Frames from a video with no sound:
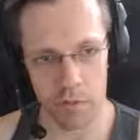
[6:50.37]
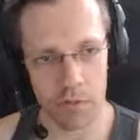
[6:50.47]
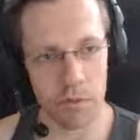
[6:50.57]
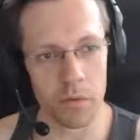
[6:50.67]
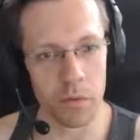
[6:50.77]

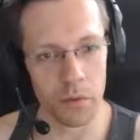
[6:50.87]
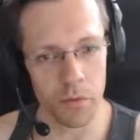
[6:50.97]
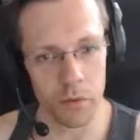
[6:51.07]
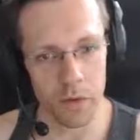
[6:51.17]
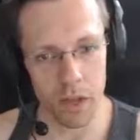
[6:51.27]
the first
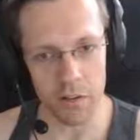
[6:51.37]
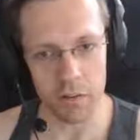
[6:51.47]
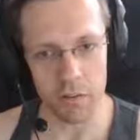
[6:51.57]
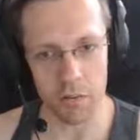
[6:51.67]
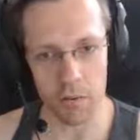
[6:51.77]

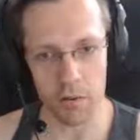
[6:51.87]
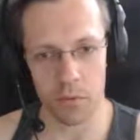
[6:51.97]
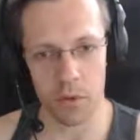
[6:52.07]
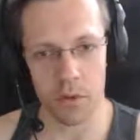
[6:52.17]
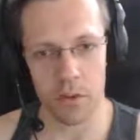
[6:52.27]
variation, for
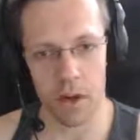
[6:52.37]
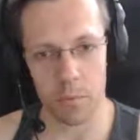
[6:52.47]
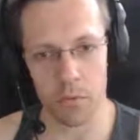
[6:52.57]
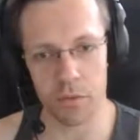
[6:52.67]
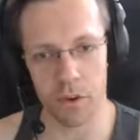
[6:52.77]
3
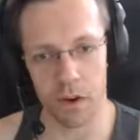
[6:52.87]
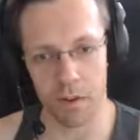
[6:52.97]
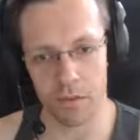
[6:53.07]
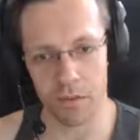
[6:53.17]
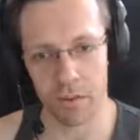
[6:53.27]
times
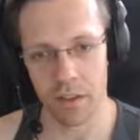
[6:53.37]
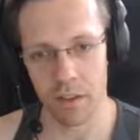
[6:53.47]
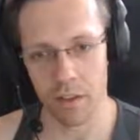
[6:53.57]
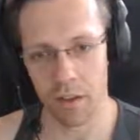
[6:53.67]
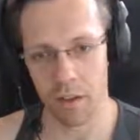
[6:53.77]
5.
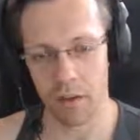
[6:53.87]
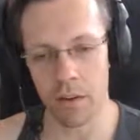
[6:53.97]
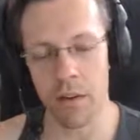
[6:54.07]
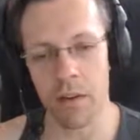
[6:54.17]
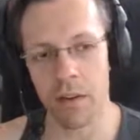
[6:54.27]

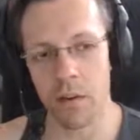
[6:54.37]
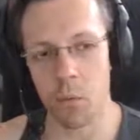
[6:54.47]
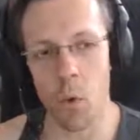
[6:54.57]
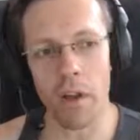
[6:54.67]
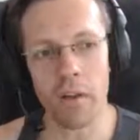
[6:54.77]
Then
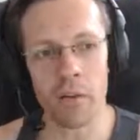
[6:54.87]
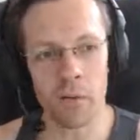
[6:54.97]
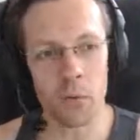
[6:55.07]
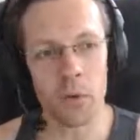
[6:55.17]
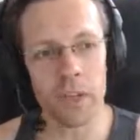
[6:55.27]
1
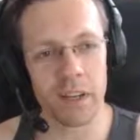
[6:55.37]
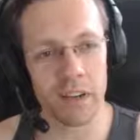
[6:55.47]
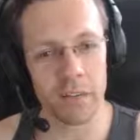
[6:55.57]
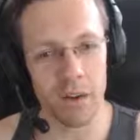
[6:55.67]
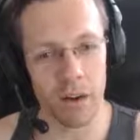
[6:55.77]
week in
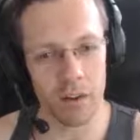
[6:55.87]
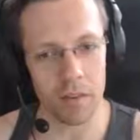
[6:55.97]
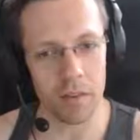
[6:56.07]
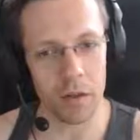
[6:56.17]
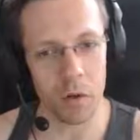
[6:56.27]
advance
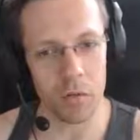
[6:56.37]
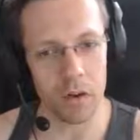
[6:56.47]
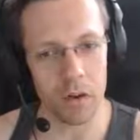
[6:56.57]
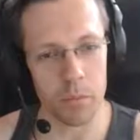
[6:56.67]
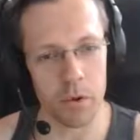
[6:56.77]
the
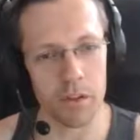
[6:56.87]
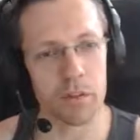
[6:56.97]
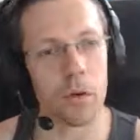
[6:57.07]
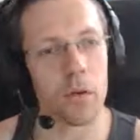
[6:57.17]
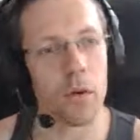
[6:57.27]
overhead press
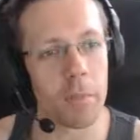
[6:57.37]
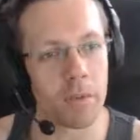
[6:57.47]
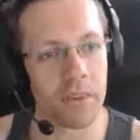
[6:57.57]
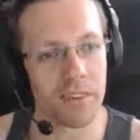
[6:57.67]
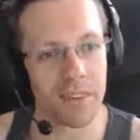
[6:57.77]
for
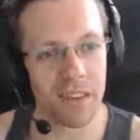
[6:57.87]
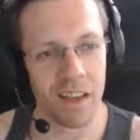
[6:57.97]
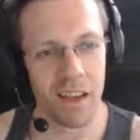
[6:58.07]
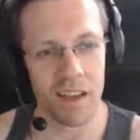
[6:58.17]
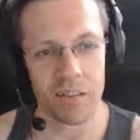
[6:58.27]
reps,
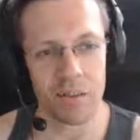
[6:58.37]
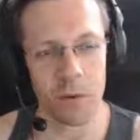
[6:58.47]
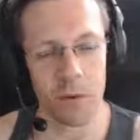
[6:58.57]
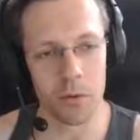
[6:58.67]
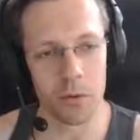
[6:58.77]
as you
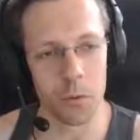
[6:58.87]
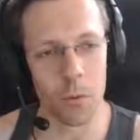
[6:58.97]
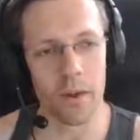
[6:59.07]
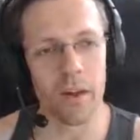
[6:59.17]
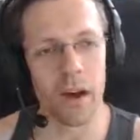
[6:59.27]
also
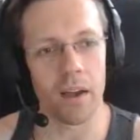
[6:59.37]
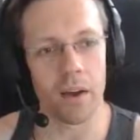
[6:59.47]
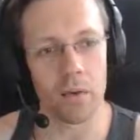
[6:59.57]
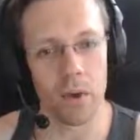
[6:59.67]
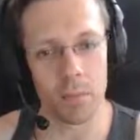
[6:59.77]
want
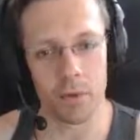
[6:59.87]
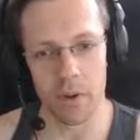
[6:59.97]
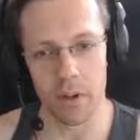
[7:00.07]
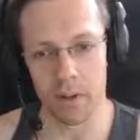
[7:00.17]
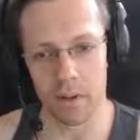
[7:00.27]
higher rep
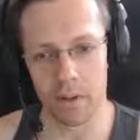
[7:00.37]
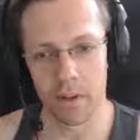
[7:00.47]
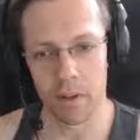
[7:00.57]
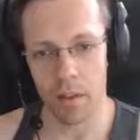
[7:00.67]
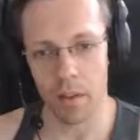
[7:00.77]
training.
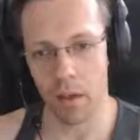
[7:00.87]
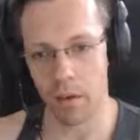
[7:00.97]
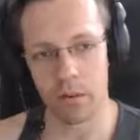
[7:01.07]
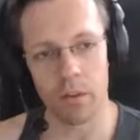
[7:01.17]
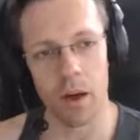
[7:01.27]

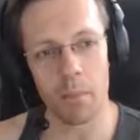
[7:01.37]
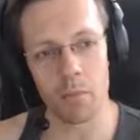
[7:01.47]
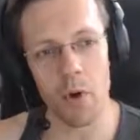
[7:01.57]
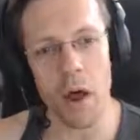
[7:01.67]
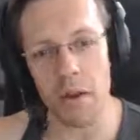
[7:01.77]
Then
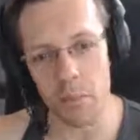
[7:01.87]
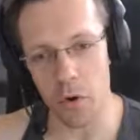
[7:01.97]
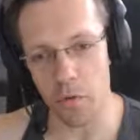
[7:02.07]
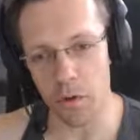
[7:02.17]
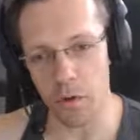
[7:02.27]
some random
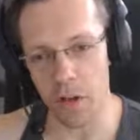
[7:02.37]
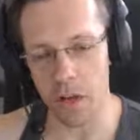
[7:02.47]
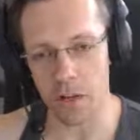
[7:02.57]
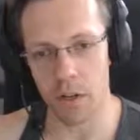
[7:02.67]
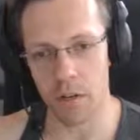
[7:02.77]
row
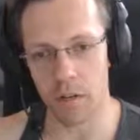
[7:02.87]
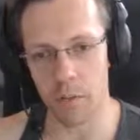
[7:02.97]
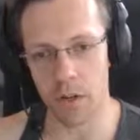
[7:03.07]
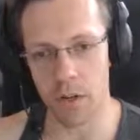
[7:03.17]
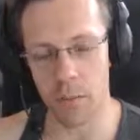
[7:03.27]
variation and
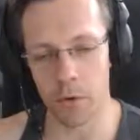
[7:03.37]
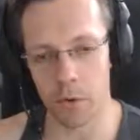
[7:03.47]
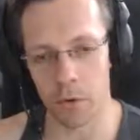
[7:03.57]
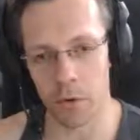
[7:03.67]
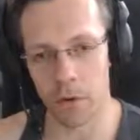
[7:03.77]
some random
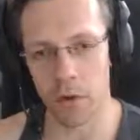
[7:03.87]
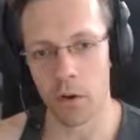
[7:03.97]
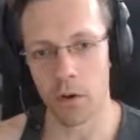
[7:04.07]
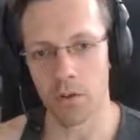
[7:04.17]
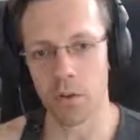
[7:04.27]
curl.
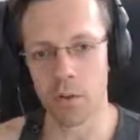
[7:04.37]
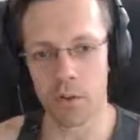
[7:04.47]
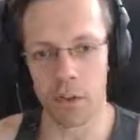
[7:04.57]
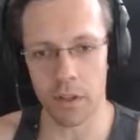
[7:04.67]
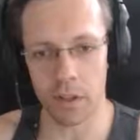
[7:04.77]
On
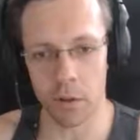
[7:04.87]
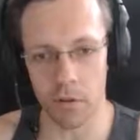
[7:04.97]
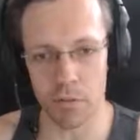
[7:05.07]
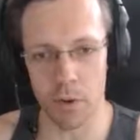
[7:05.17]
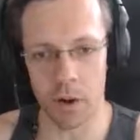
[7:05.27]
Tuesday you
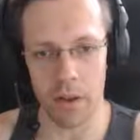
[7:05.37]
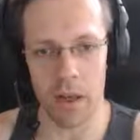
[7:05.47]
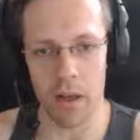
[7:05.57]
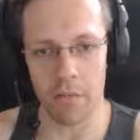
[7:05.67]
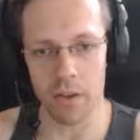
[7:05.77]
have 1
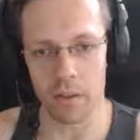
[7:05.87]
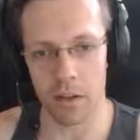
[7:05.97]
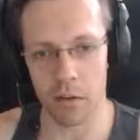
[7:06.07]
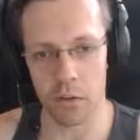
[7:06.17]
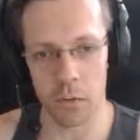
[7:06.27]
heavy
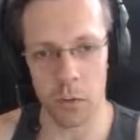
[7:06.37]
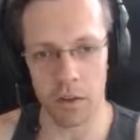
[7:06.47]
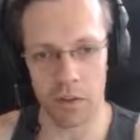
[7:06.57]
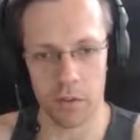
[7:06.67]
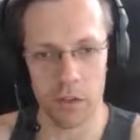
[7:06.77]
set of
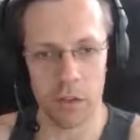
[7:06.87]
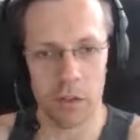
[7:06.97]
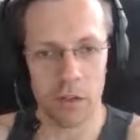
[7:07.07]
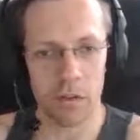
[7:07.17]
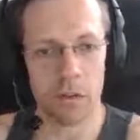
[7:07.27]
squats,
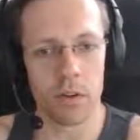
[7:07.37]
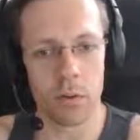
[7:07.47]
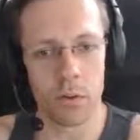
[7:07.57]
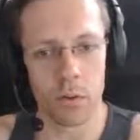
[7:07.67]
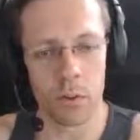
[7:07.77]

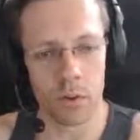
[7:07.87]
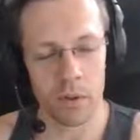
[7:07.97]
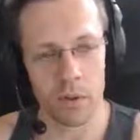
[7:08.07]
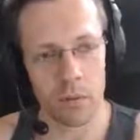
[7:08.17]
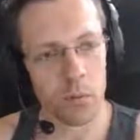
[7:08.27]
2
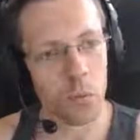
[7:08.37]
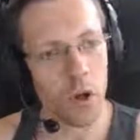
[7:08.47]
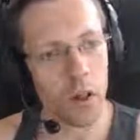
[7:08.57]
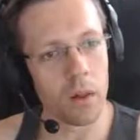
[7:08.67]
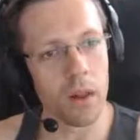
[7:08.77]

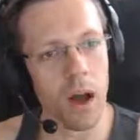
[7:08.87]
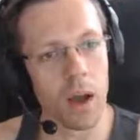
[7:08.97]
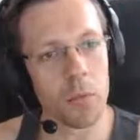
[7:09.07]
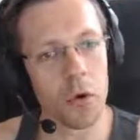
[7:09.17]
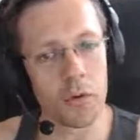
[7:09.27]

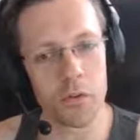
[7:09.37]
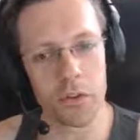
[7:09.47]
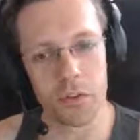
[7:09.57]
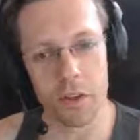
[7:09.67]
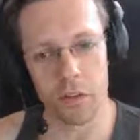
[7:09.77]

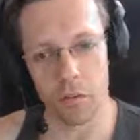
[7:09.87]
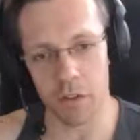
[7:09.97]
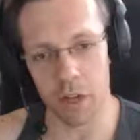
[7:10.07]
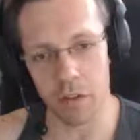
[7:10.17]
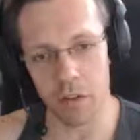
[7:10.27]
hypertrophy sets of
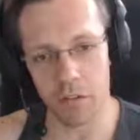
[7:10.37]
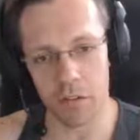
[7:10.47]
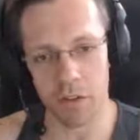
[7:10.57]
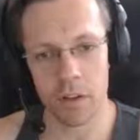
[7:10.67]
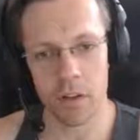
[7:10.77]

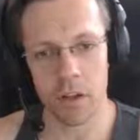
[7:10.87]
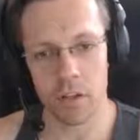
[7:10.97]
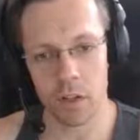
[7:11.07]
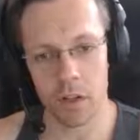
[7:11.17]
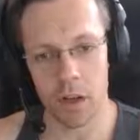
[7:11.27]
deadlifts,
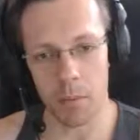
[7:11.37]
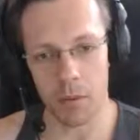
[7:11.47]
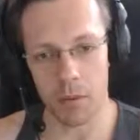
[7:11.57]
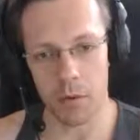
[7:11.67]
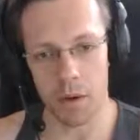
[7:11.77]
chin-ups
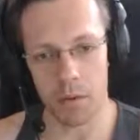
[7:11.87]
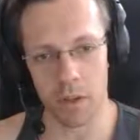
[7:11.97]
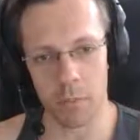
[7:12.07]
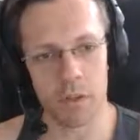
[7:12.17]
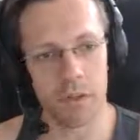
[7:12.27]
and
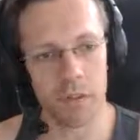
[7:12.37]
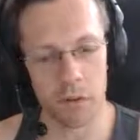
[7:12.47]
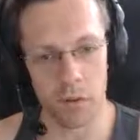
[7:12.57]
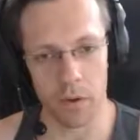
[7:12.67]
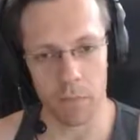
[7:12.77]
triceps,
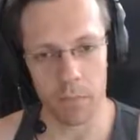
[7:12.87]
etc.